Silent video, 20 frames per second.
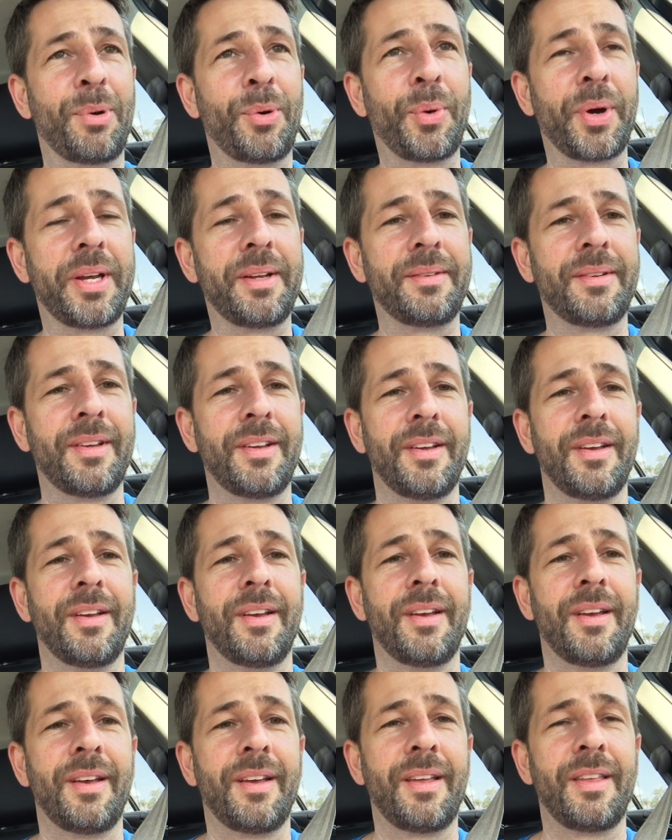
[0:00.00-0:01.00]
point.
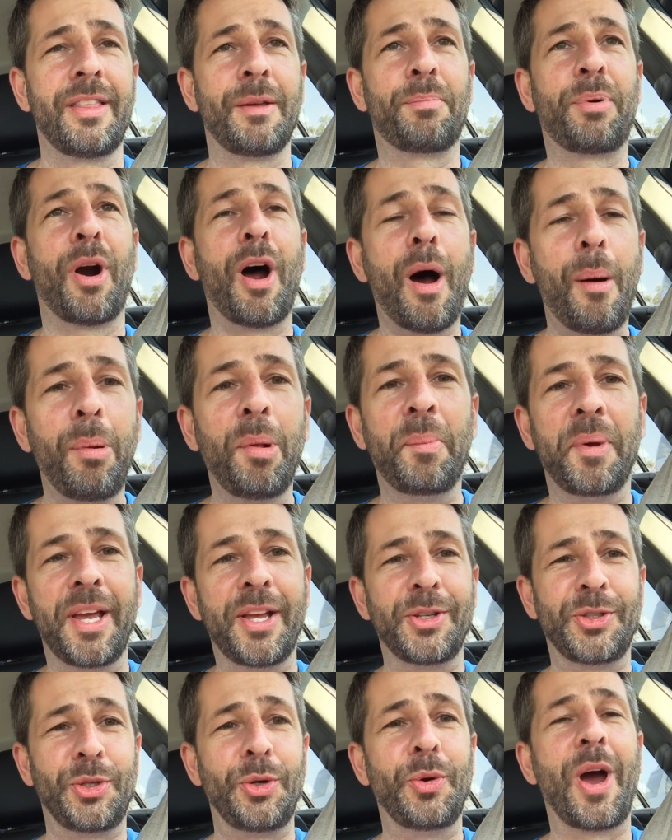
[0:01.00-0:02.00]
The problem
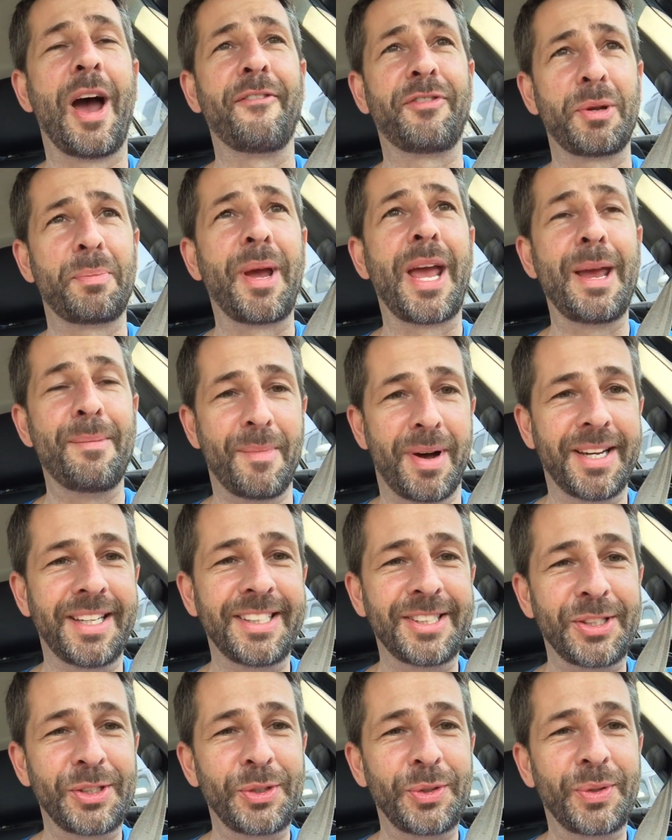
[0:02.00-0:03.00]
is you have to pay
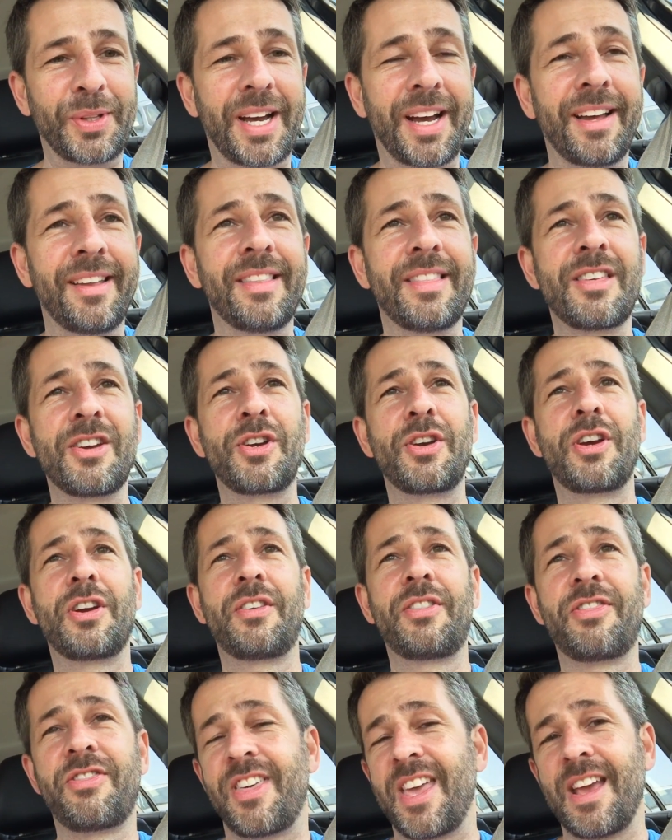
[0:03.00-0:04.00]
money to do that. The
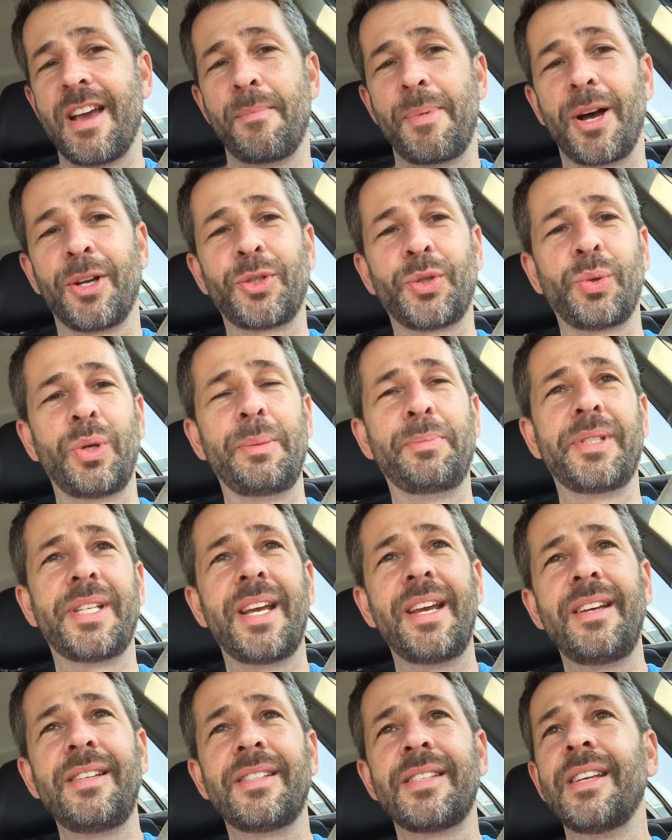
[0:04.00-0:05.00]
thing about
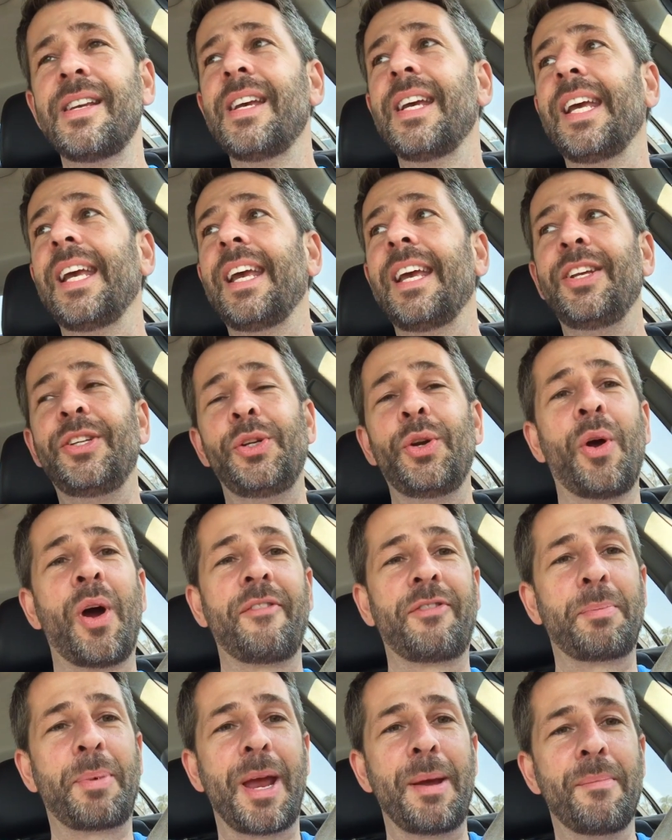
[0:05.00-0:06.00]
sweepstakes is you don't
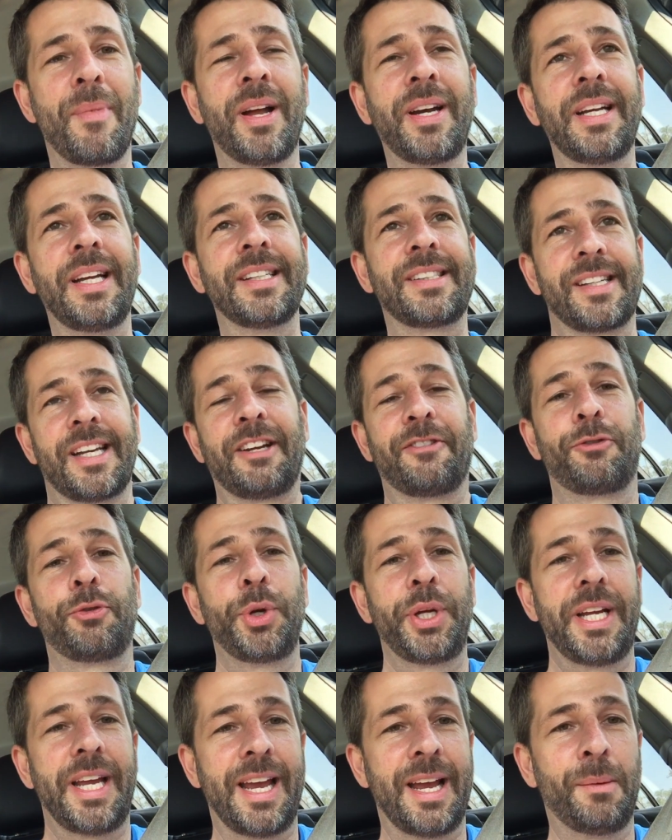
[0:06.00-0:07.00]
have to pay money. It's like
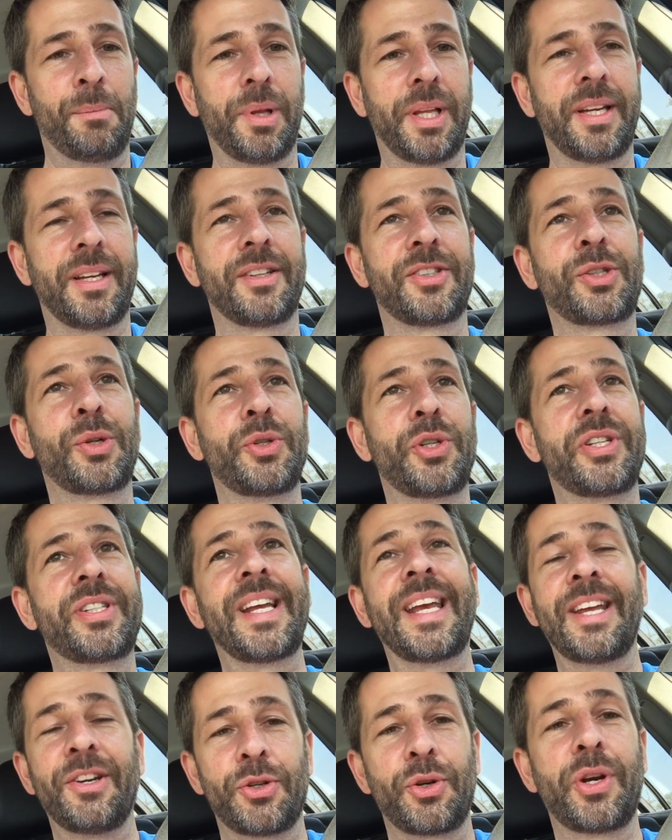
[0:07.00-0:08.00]
free gambling. So
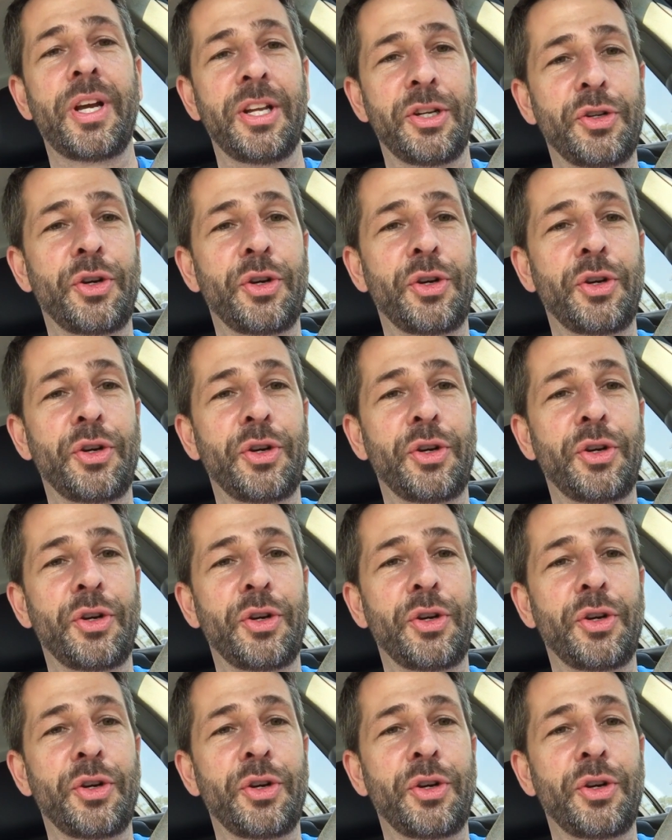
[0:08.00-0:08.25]
just enter.